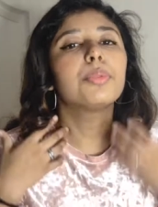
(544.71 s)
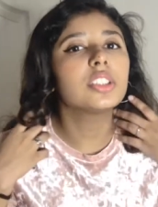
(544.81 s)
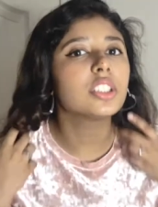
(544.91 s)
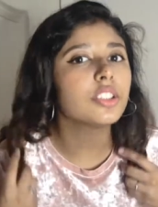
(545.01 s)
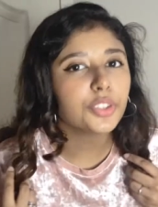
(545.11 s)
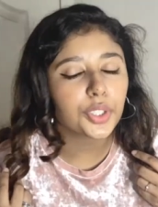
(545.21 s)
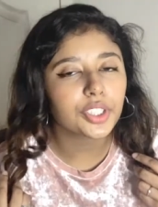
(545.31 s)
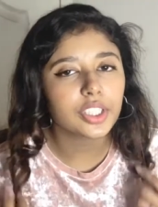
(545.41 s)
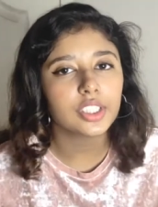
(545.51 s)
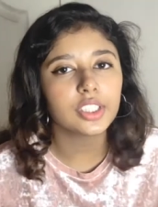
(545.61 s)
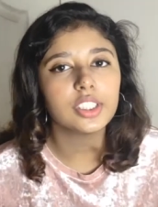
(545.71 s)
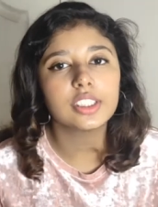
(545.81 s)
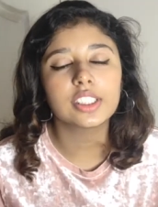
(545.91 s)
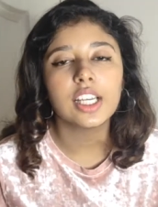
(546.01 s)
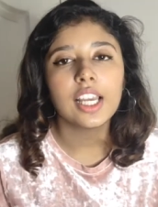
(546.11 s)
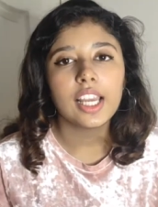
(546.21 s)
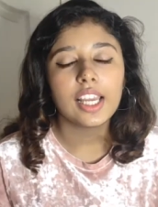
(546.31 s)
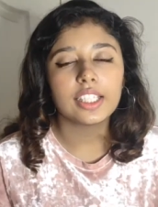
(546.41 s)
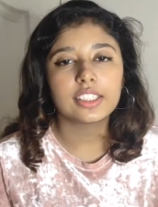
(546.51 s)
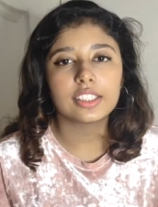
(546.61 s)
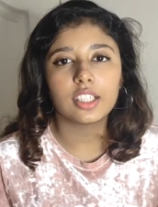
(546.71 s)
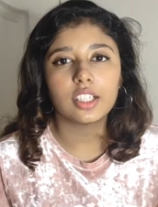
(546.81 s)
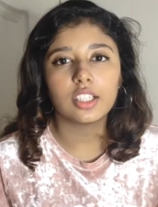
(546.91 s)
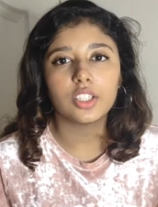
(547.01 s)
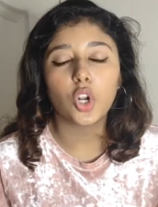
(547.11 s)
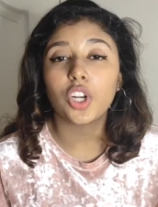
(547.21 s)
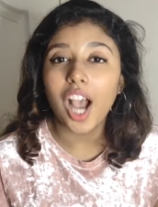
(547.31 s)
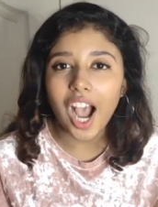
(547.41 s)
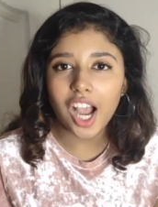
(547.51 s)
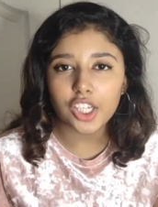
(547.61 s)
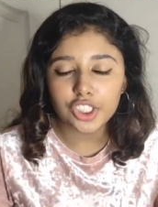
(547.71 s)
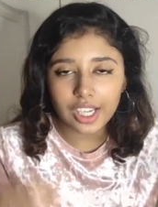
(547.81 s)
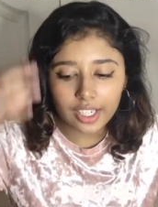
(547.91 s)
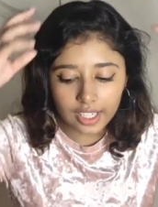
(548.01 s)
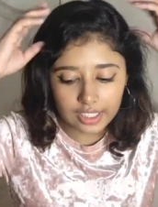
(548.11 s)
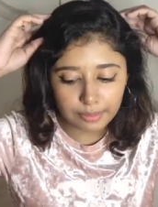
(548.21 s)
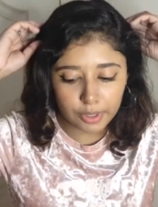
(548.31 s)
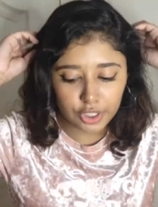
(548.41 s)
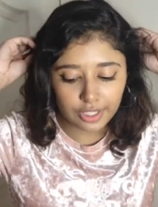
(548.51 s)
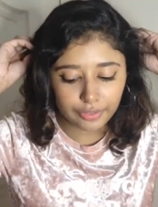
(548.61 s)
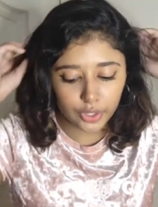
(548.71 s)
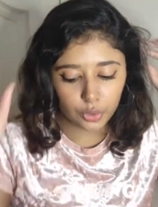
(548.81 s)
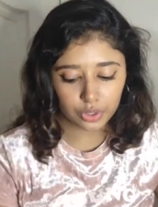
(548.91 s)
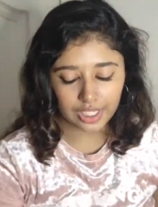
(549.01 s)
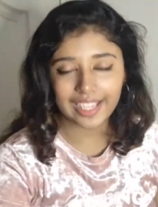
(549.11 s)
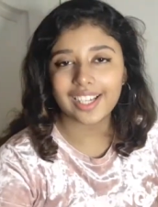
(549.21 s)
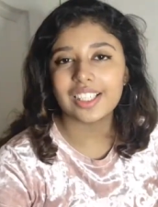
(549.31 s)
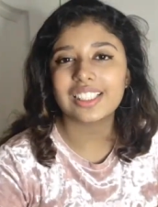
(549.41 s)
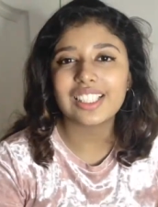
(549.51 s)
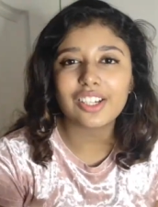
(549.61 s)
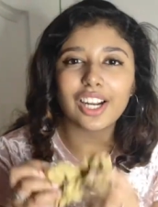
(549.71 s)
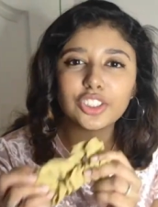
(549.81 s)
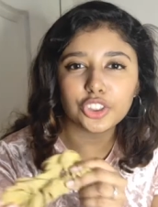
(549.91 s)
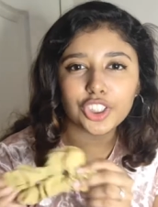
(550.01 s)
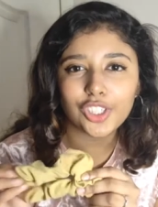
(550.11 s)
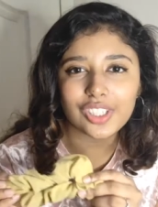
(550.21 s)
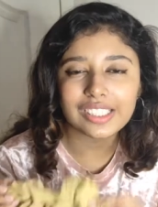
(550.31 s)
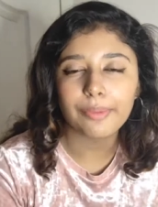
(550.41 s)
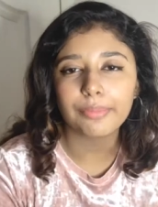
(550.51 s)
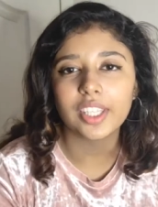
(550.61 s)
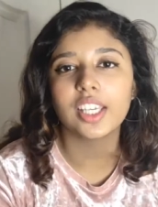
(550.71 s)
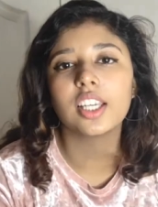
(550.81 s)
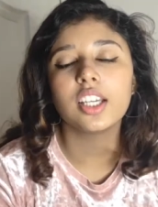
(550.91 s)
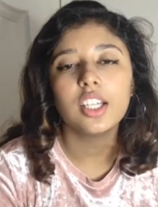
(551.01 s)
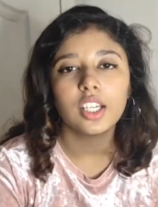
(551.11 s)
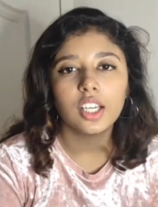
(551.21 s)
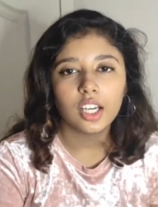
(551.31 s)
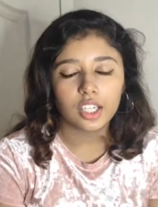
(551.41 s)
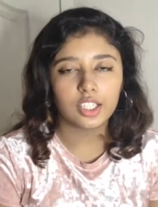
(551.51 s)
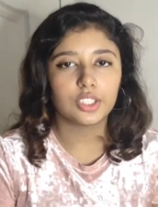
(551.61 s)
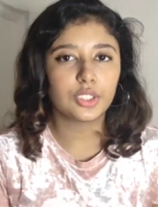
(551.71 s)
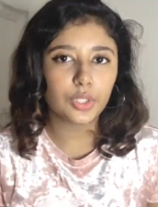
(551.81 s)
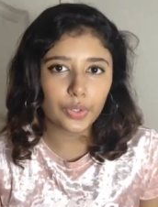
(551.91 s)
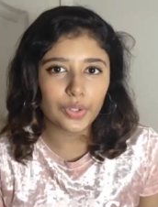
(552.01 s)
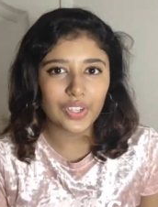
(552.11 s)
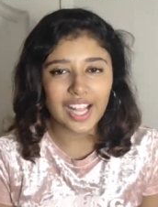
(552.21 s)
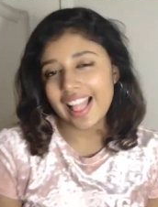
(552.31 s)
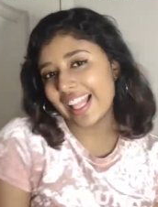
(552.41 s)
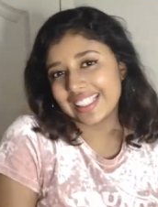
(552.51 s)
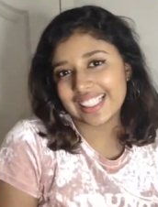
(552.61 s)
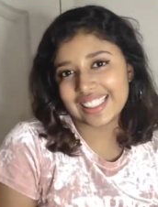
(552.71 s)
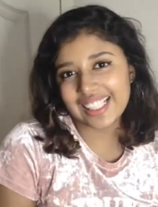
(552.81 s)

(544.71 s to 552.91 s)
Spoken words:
preserve your curls. It's not harsh, and especially if you use like a scrunchie or something. So let's get